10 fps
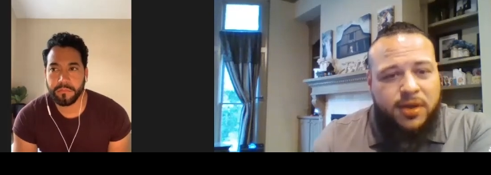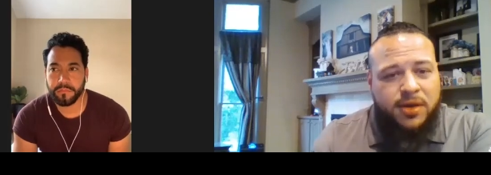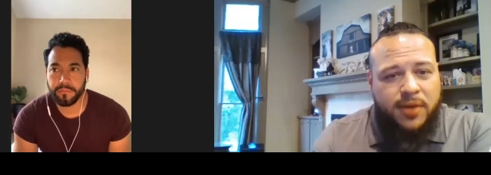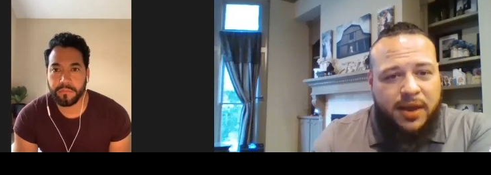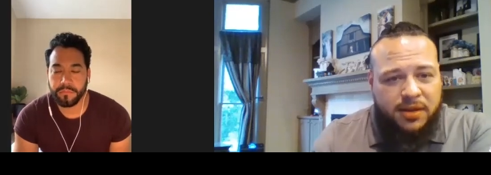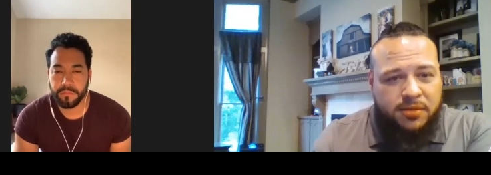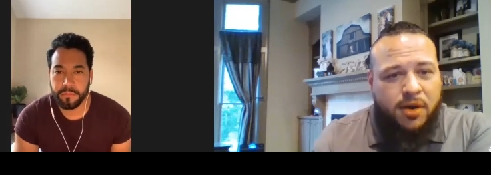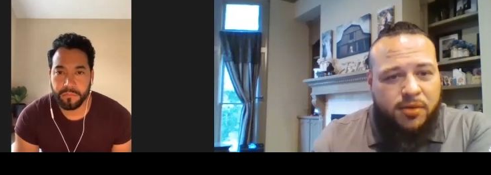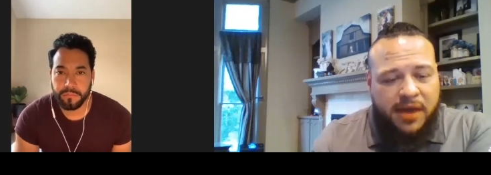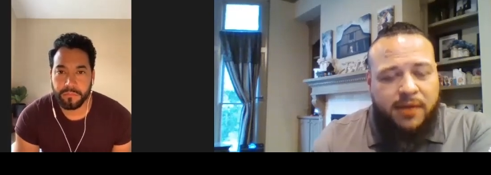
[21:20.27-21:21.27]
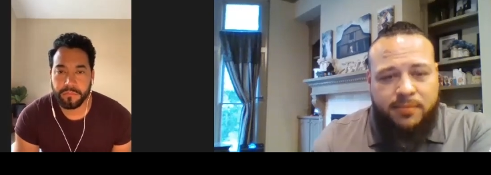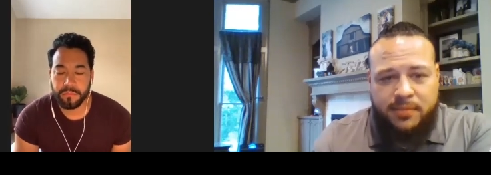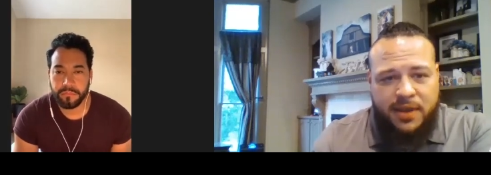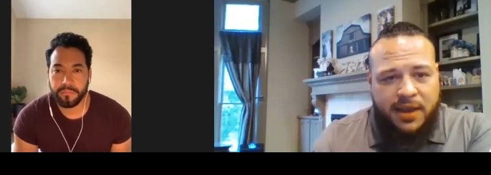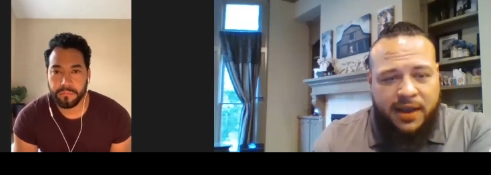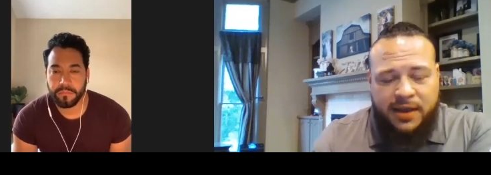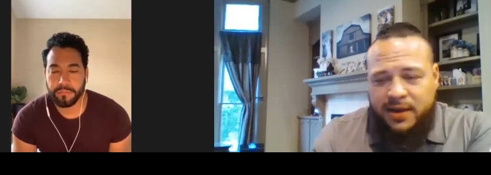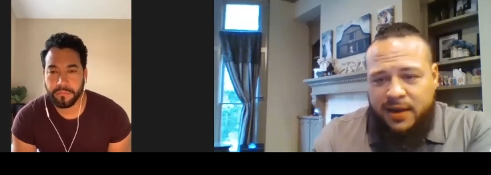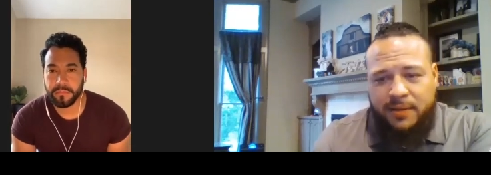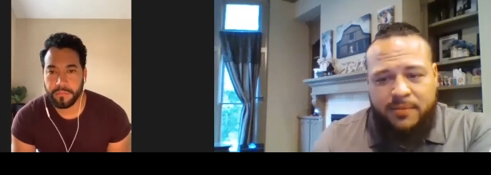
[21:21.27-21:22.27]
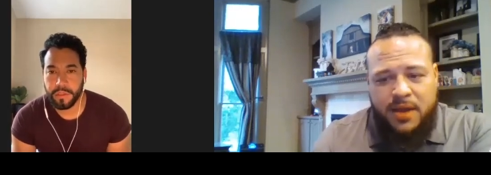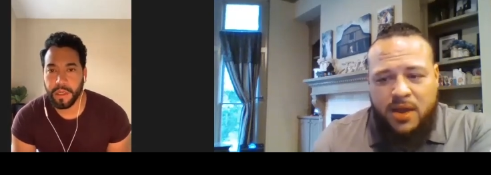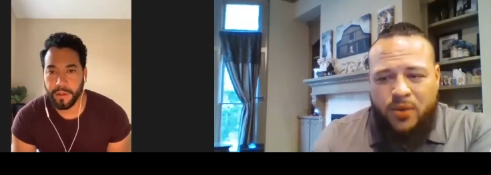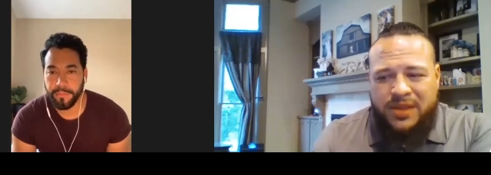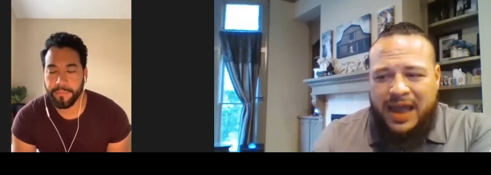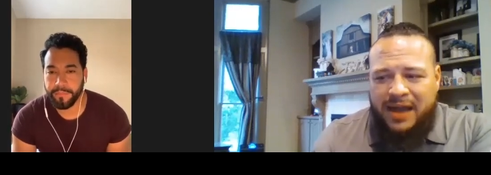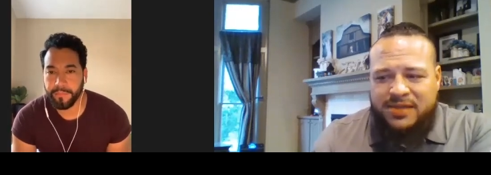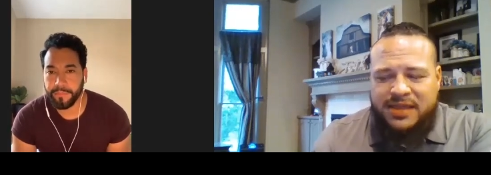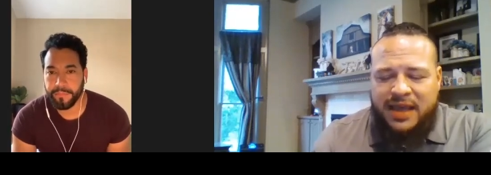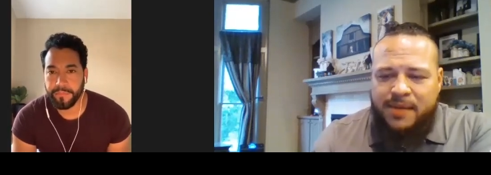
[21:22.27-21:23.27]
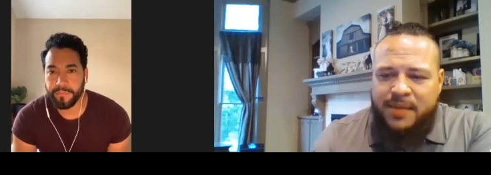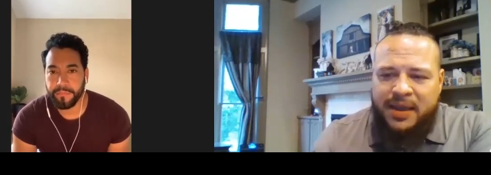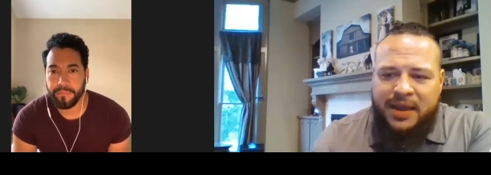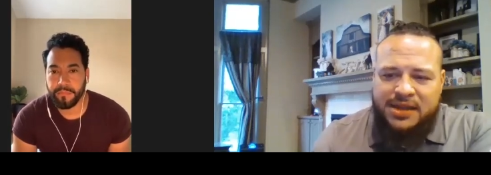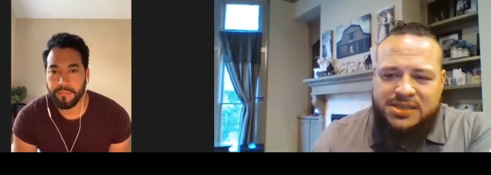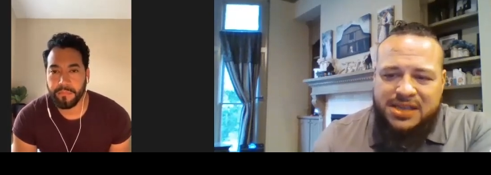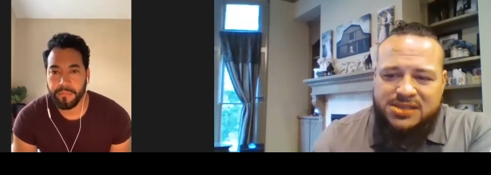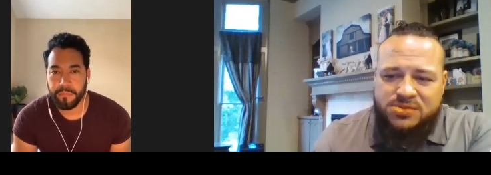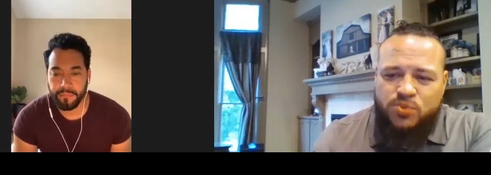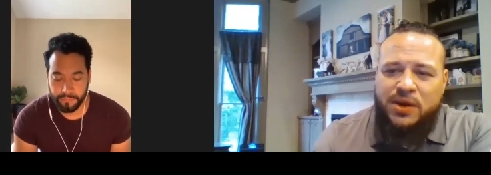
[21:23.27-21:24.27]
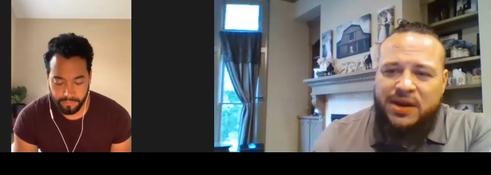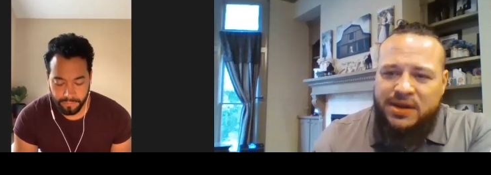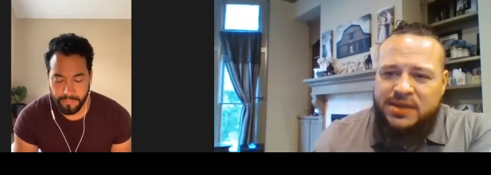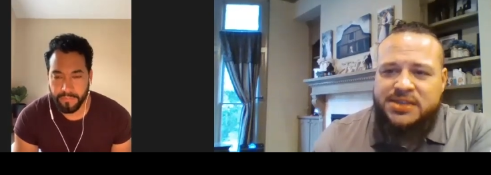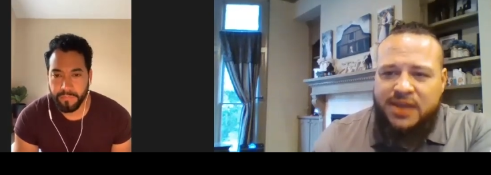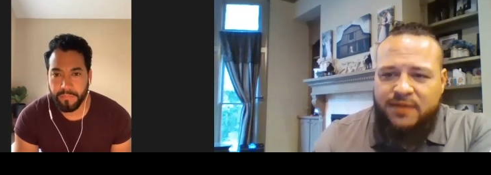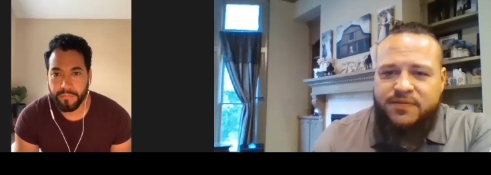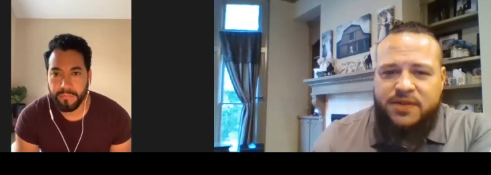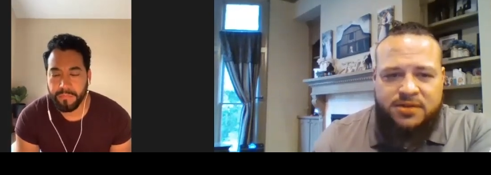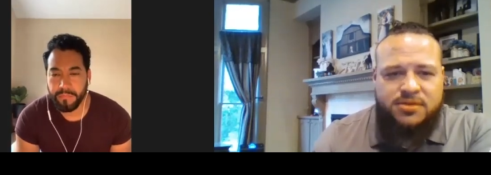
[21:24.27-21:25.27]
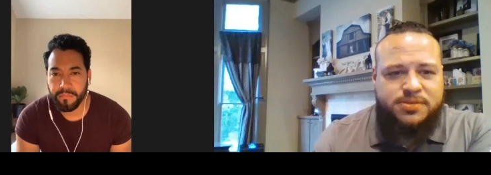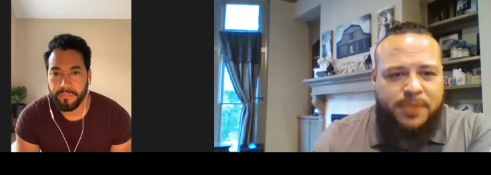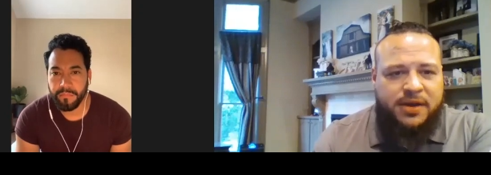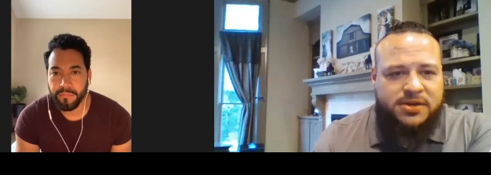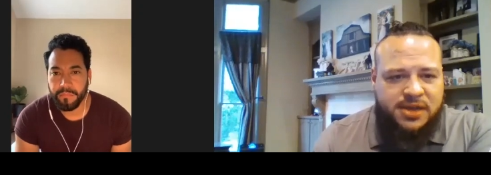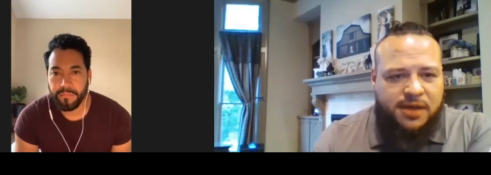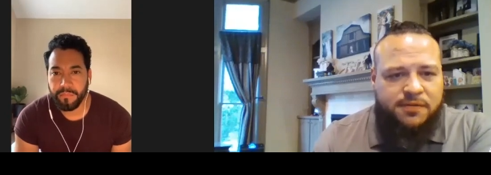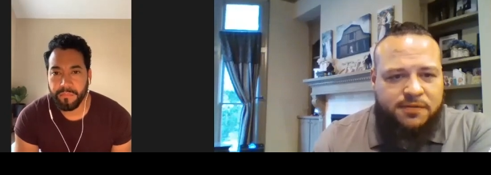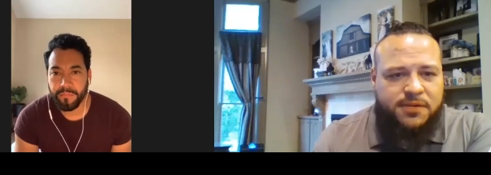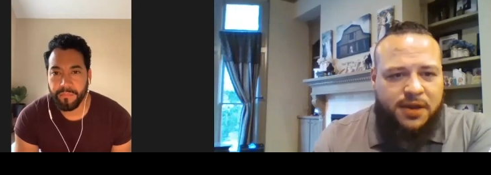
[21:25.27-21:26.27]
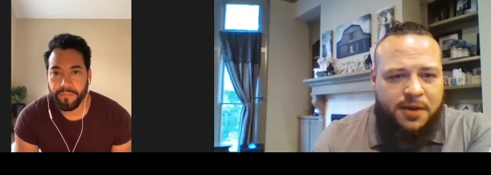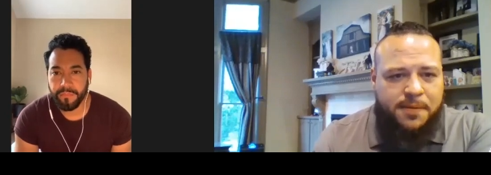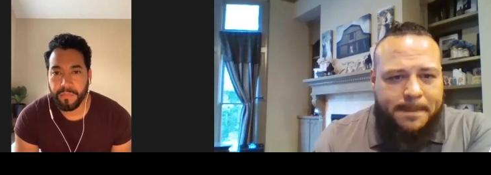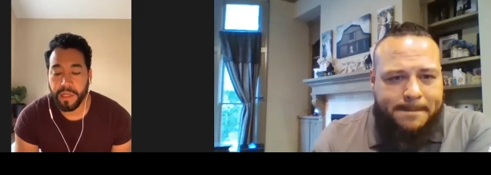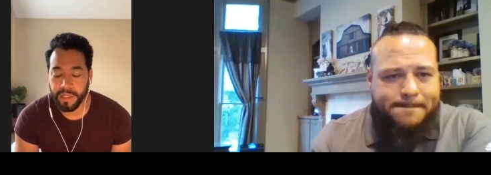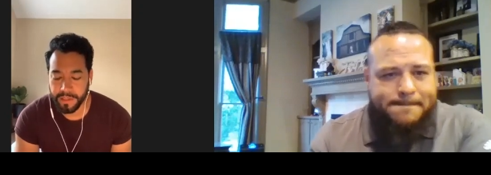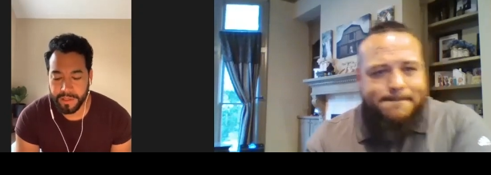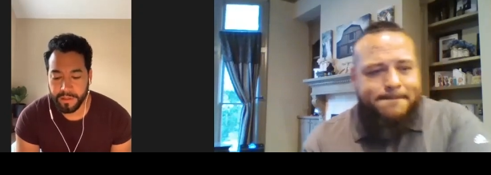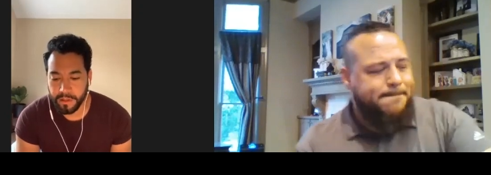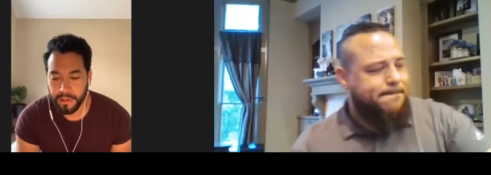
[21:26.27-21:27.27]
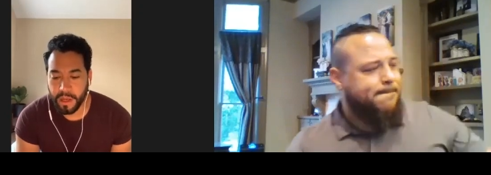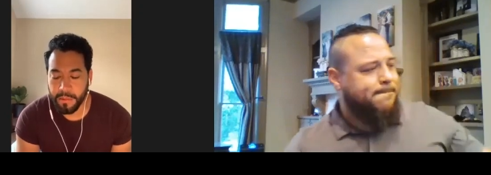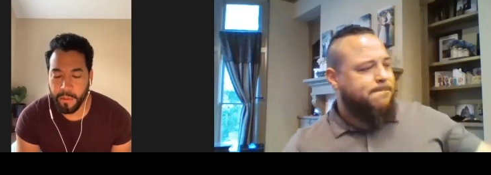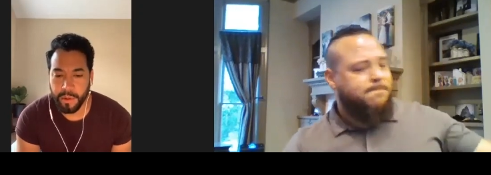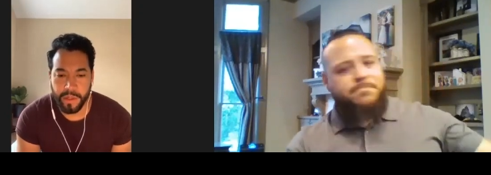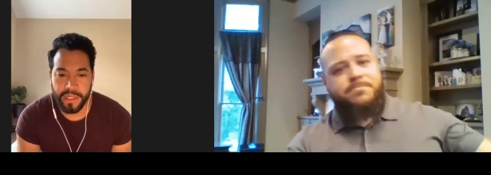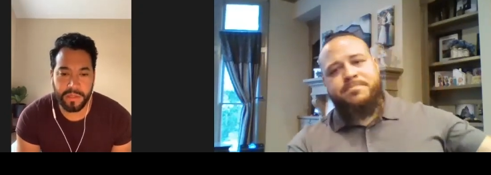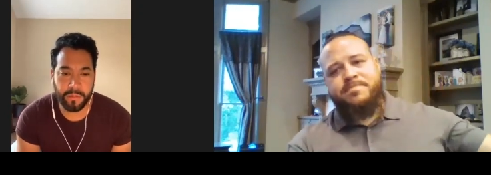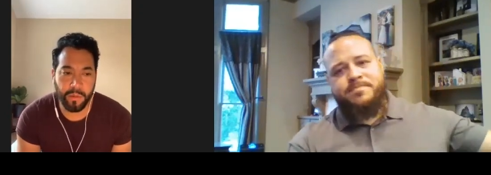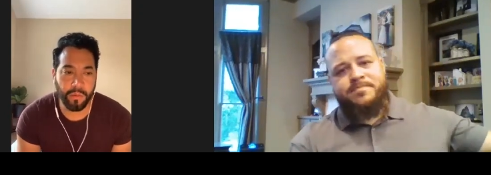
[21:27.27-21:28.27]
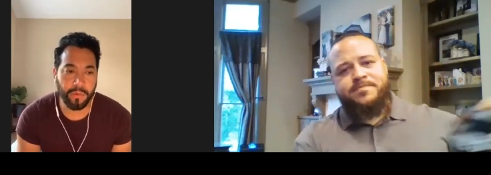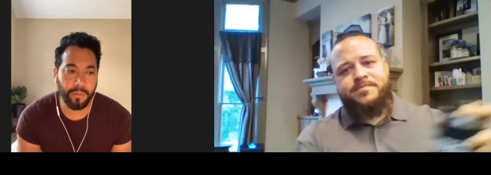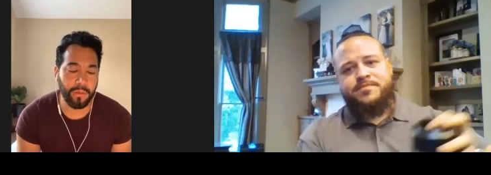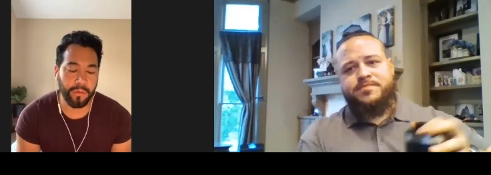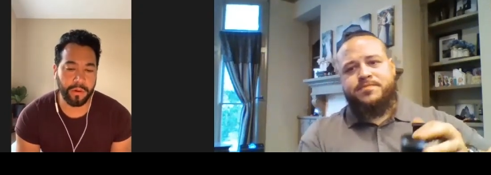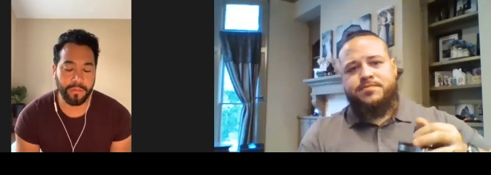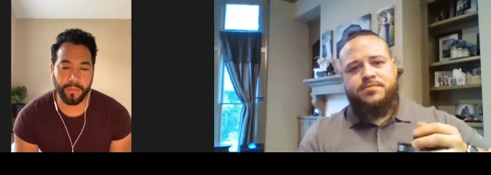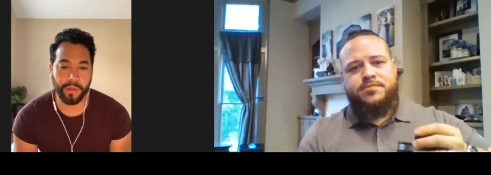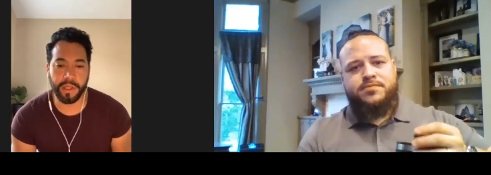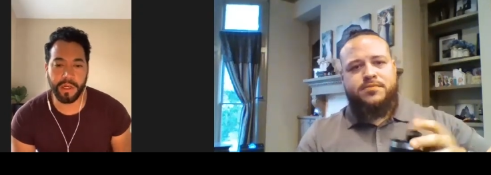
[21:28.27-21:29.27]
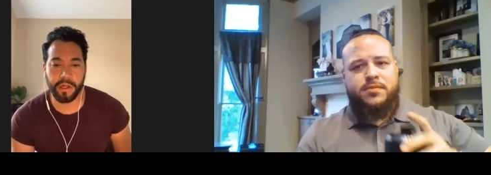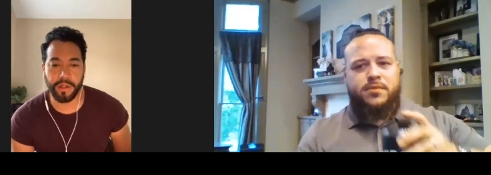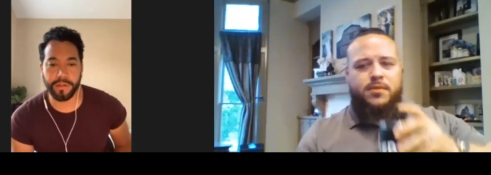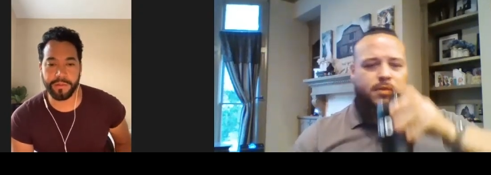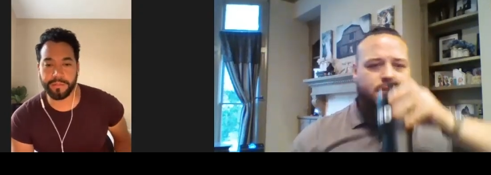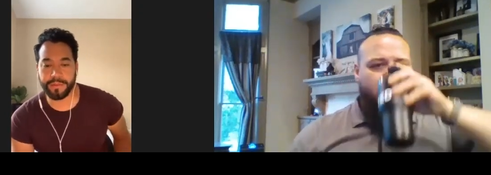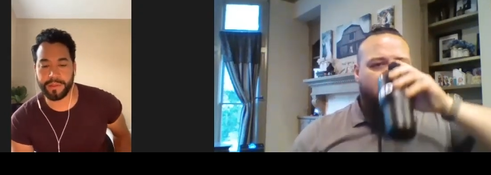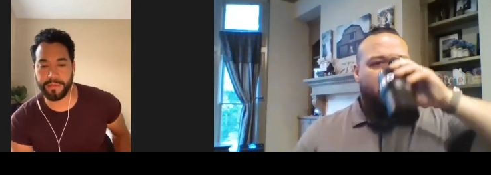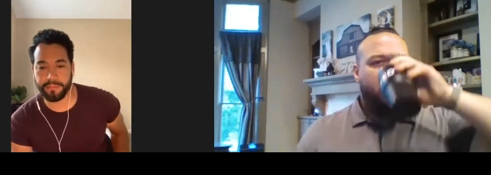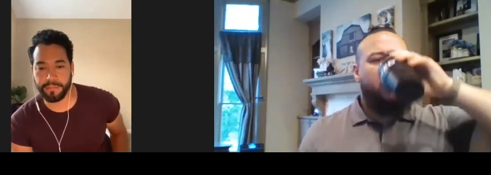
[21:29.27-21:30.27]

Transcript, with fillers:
Speaker 1: you and you know them. And um, yeah. without that, man, it's it's really tough to do this by yourself.
Speaker 2: You know, it is. I mean, we, we just we weren't we weren't really called to